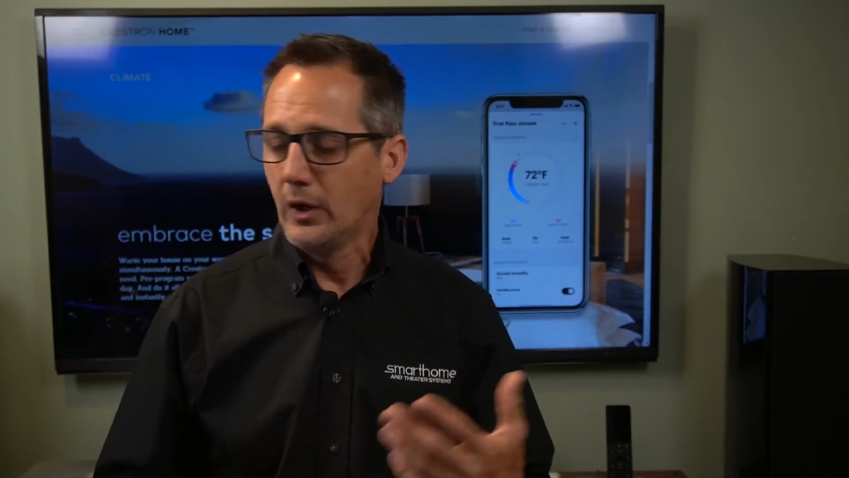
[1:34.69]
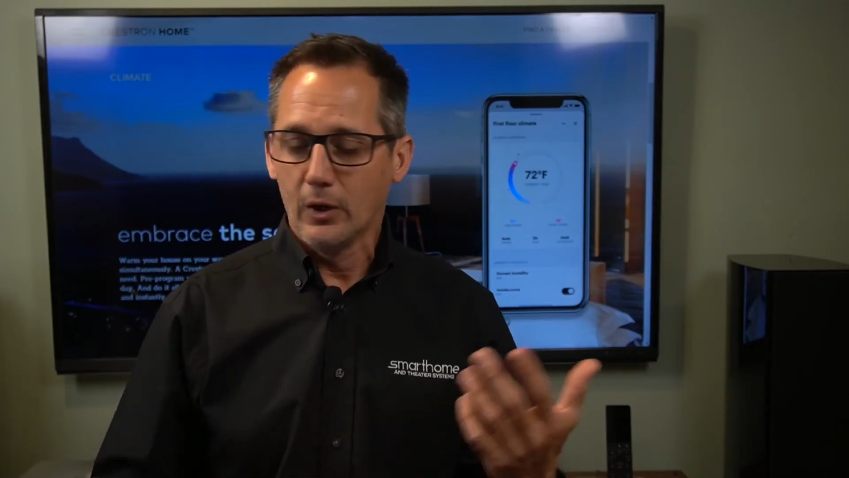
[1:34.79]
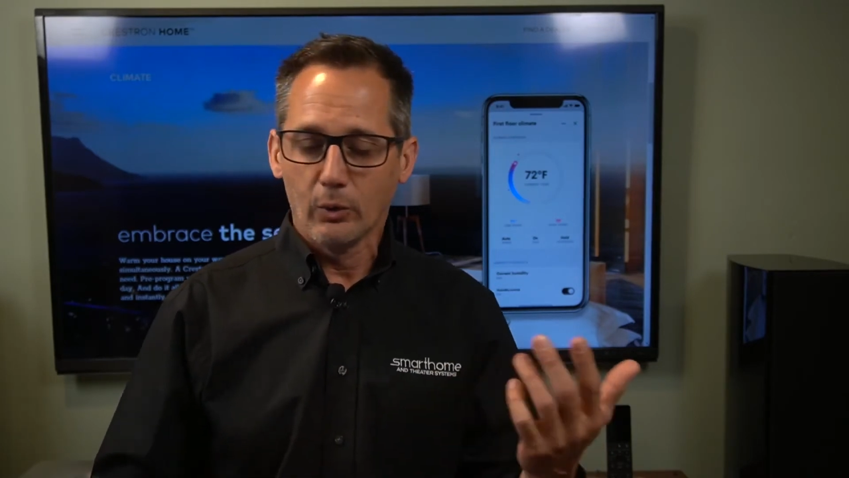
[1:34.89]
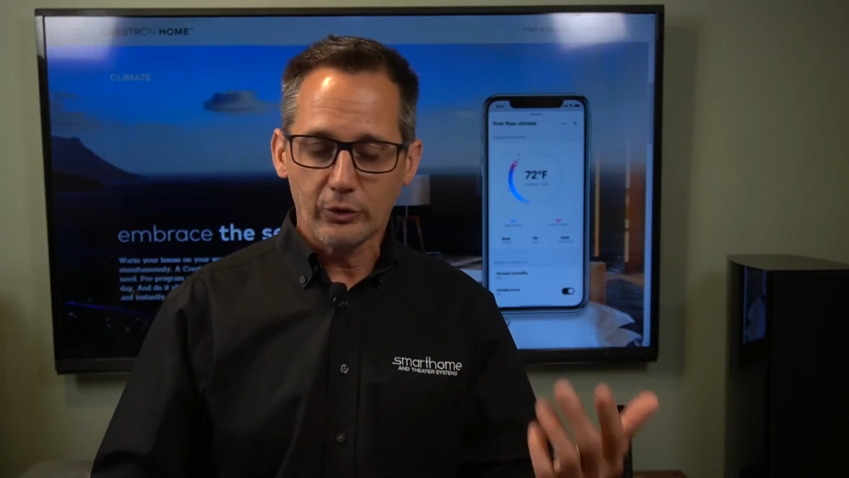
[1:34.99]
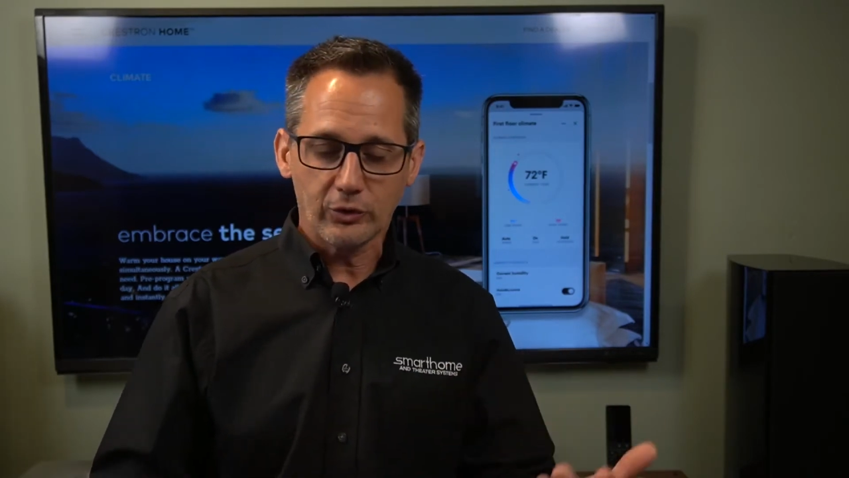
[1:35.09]

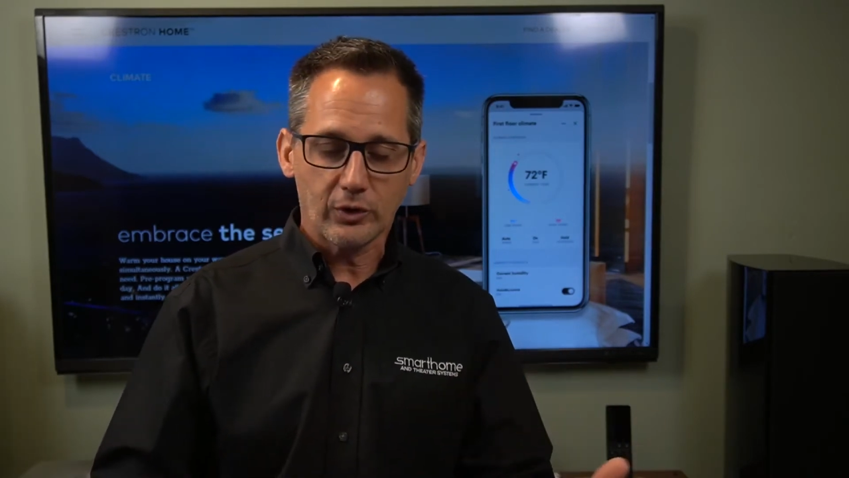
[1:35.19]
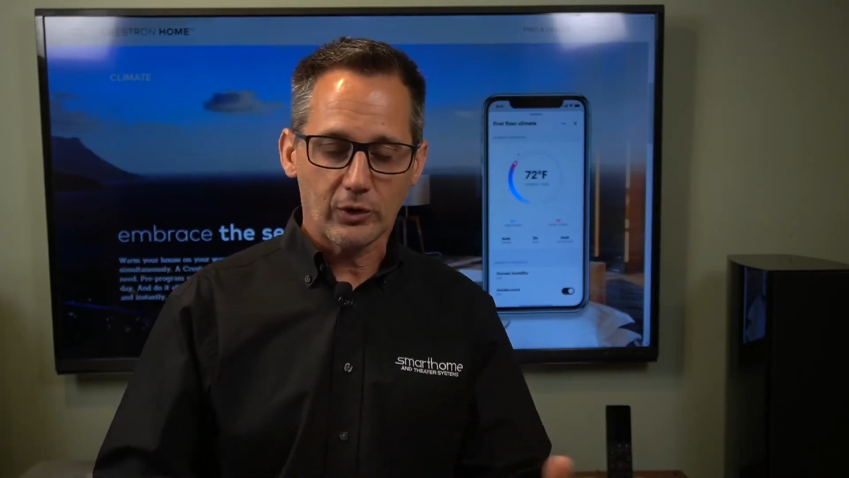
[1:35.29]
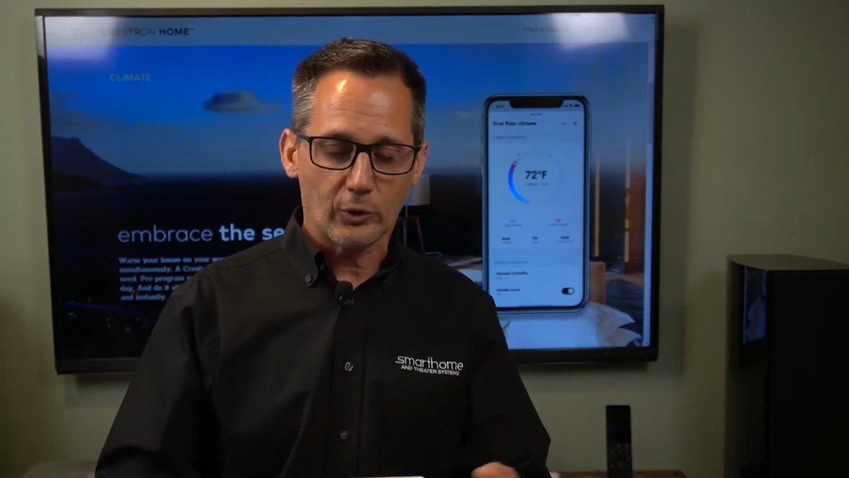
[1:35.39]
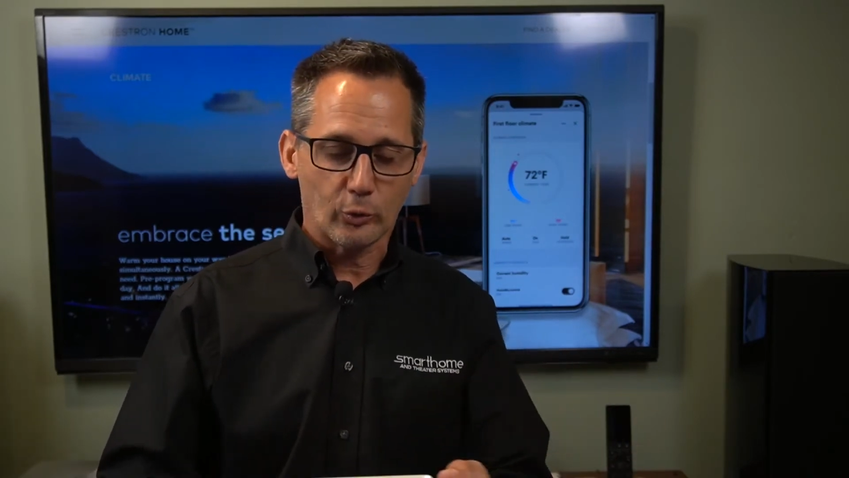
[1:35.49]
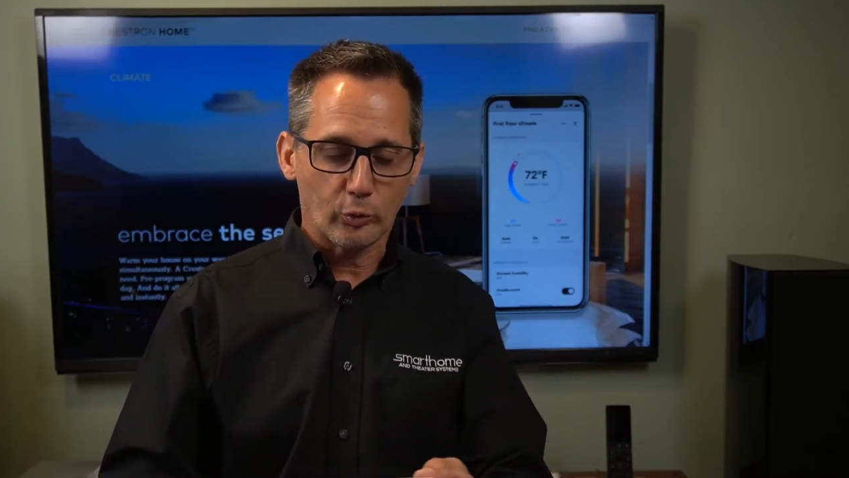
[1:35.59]
We're just going to
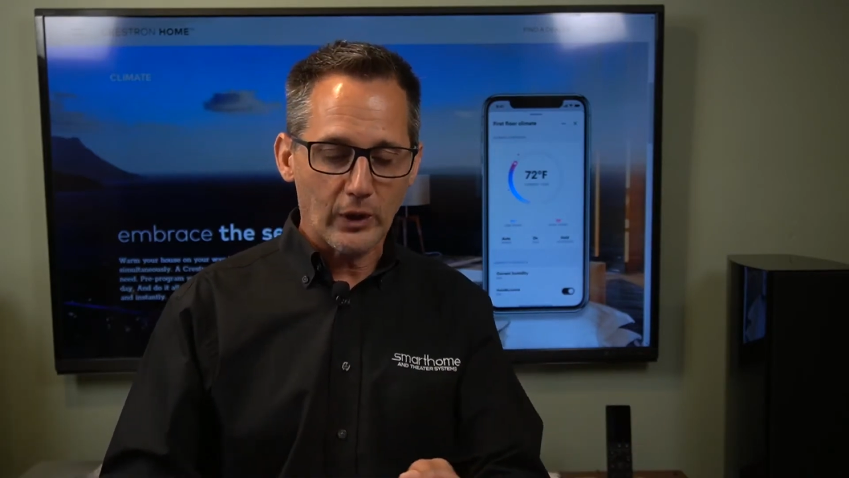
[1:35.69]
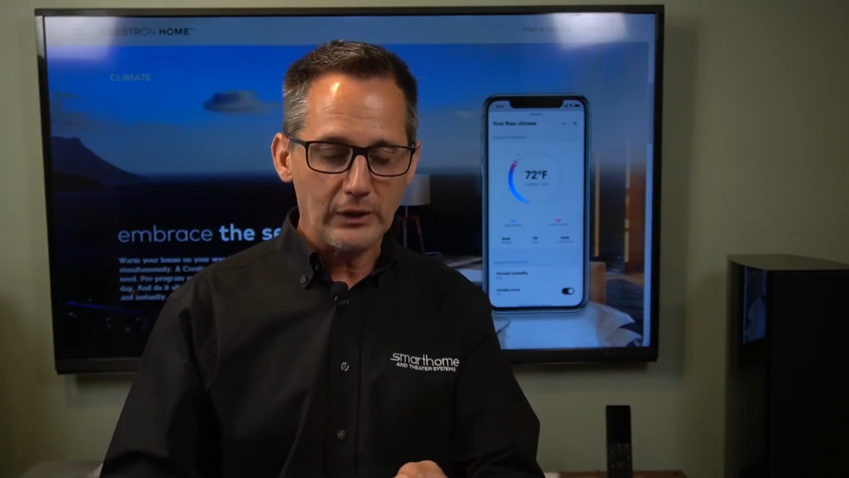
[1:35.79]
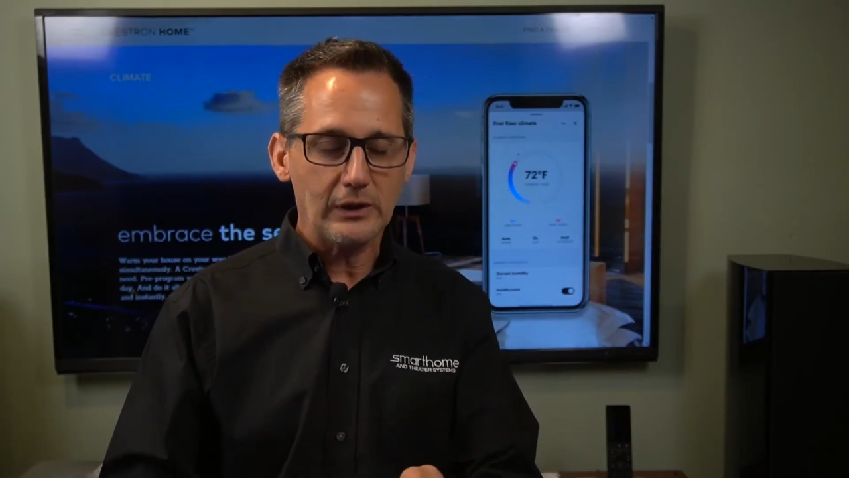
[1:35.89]
go right